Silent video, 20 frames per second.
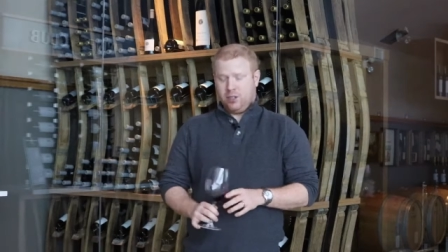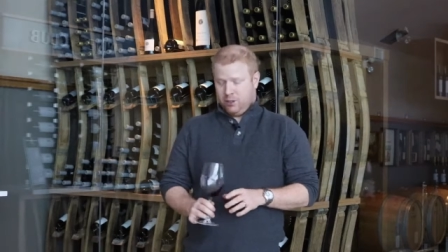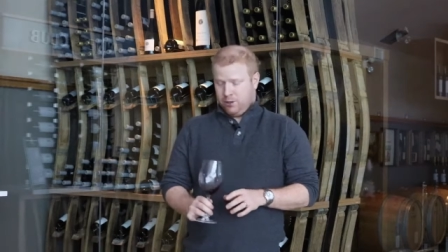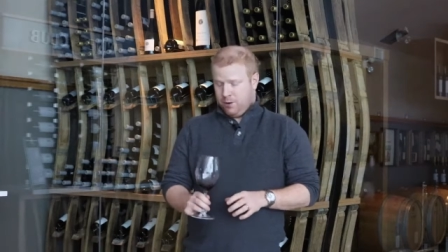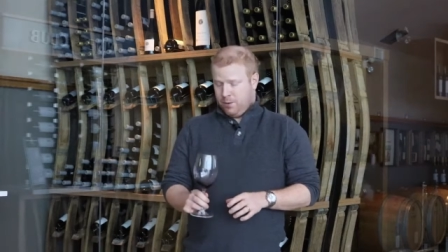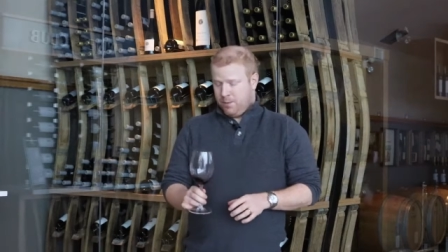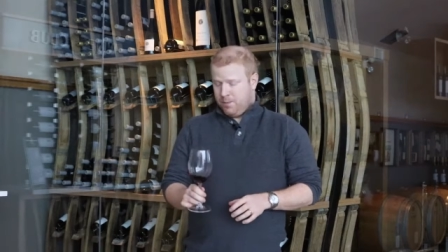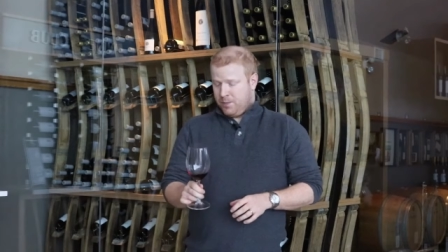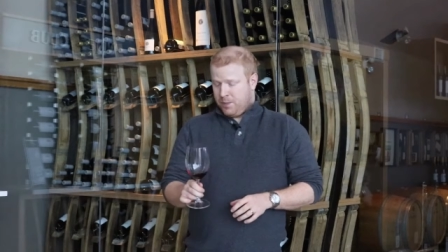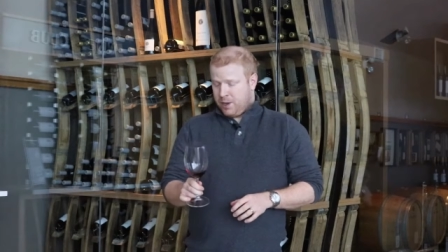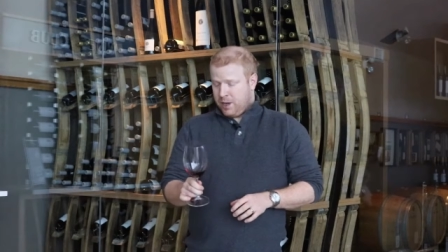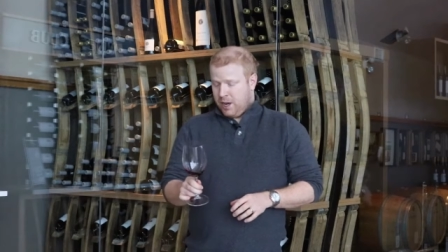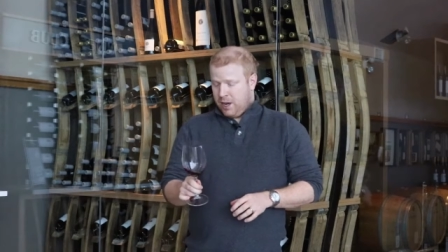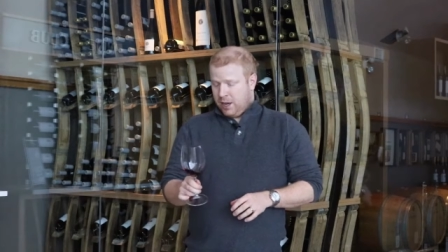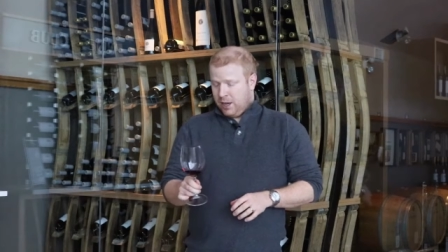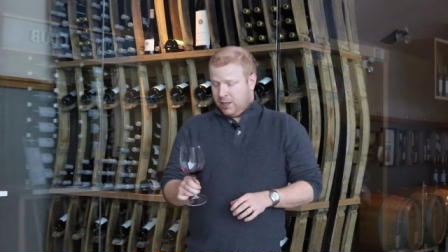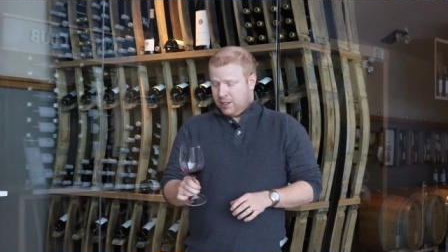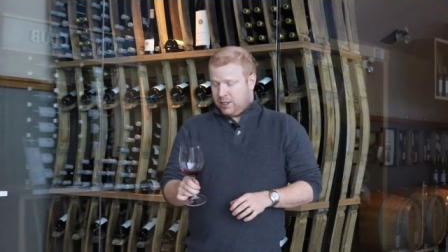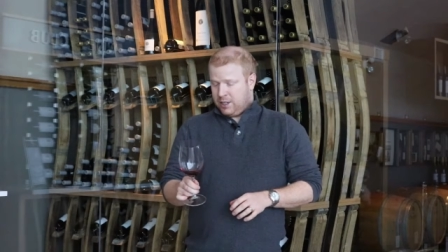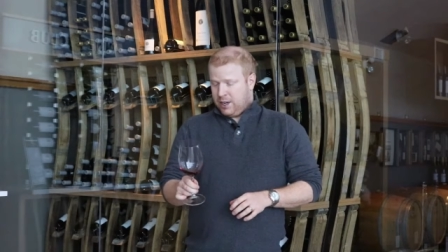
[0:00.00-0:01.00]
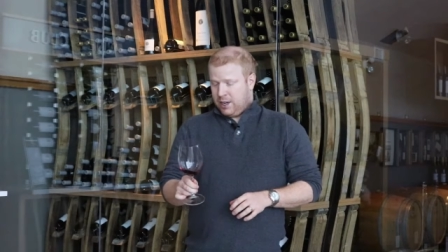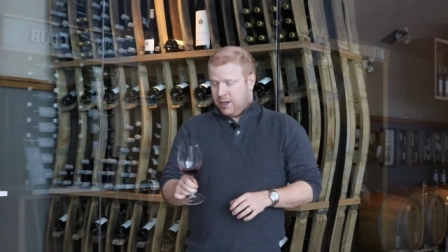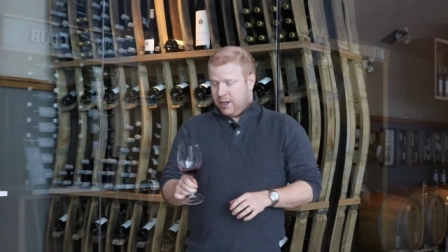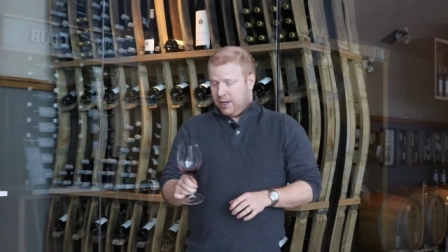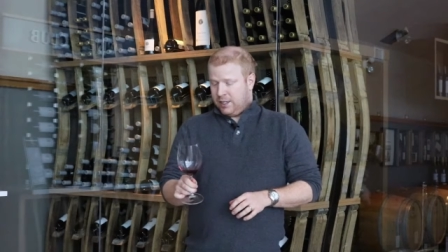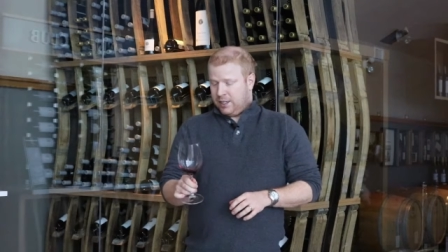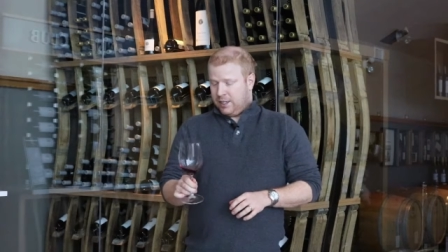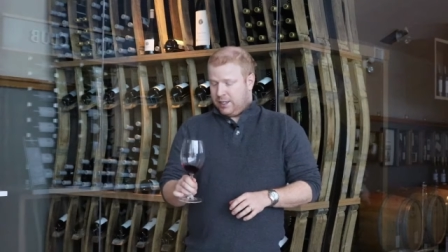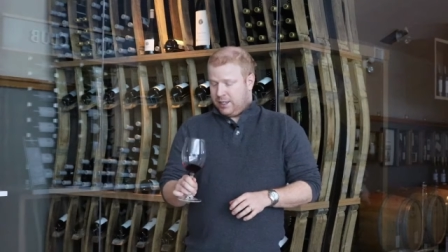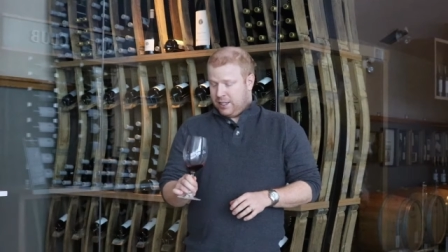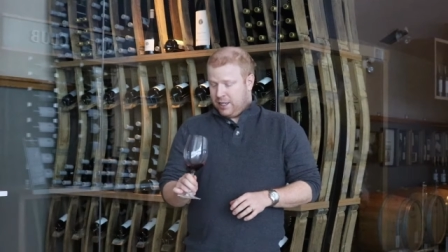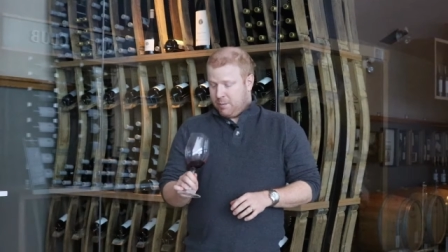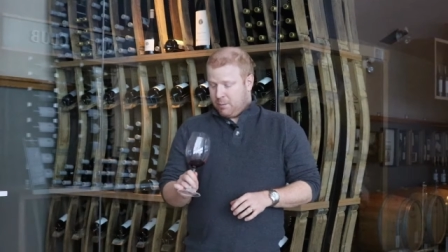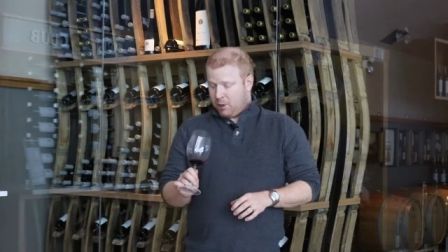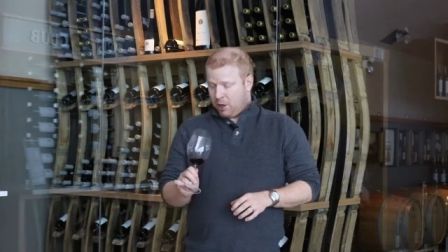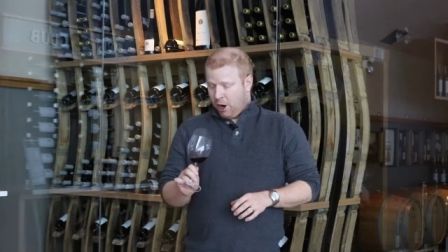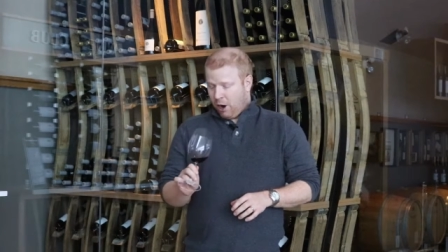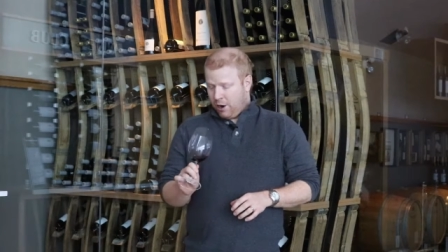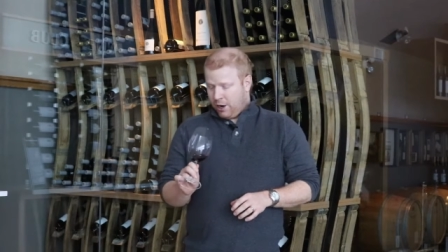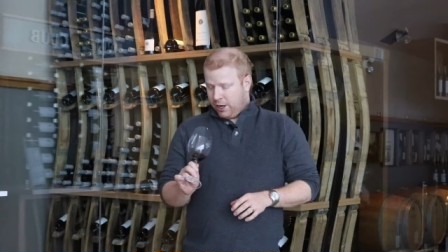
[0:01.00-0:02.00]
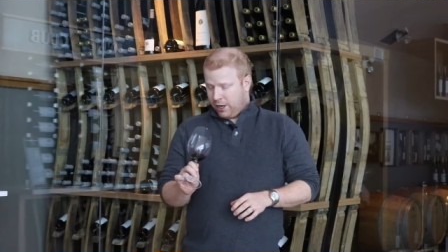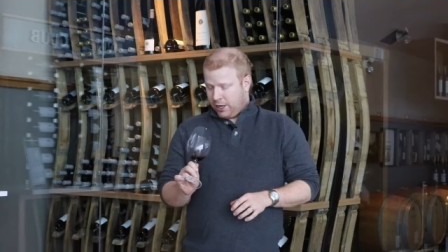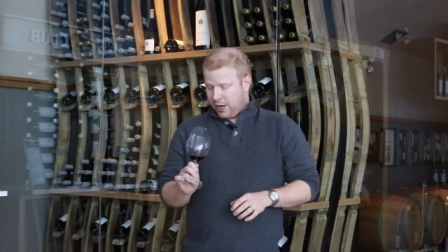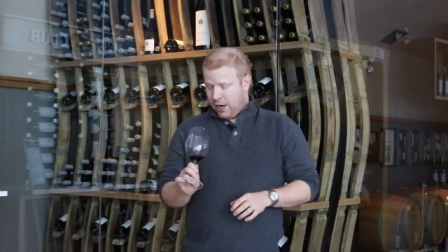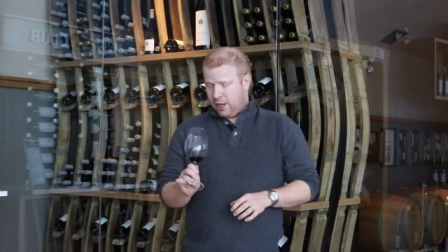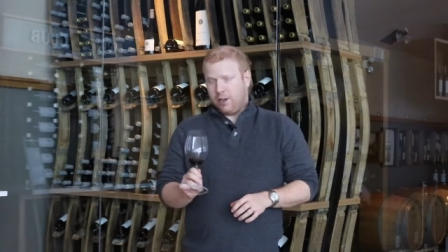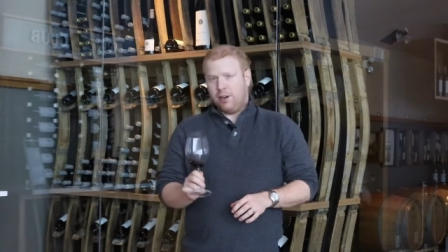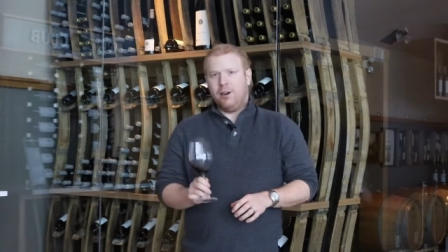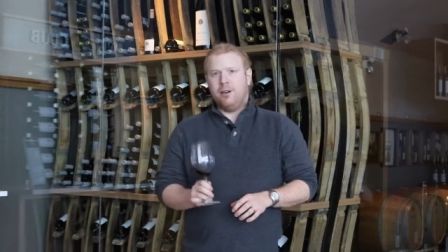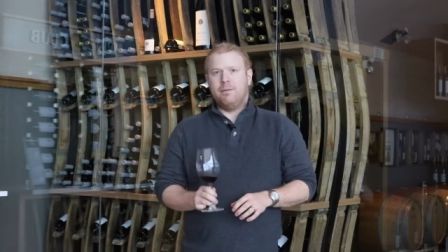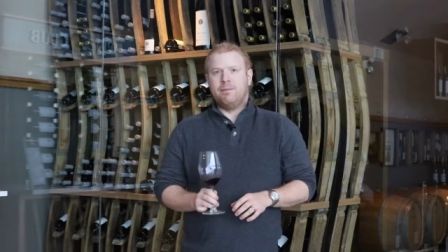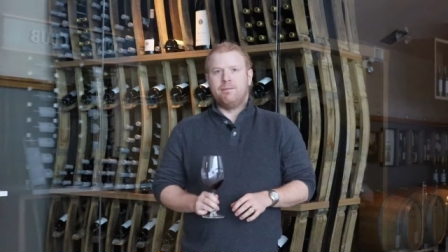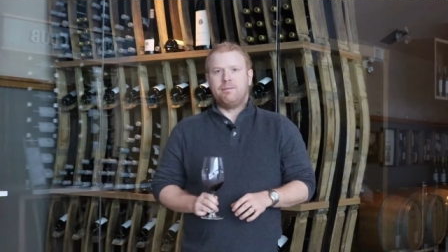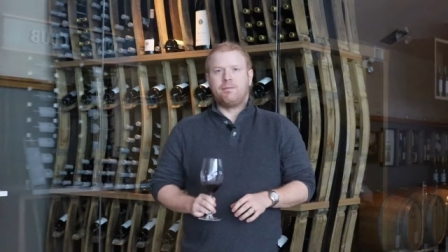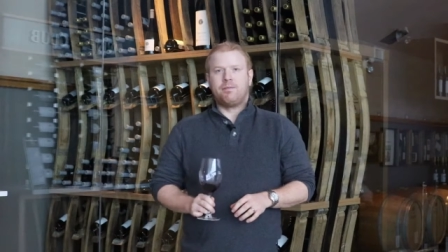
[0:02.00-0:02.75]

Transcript: So it's a, it's a deep garnet color.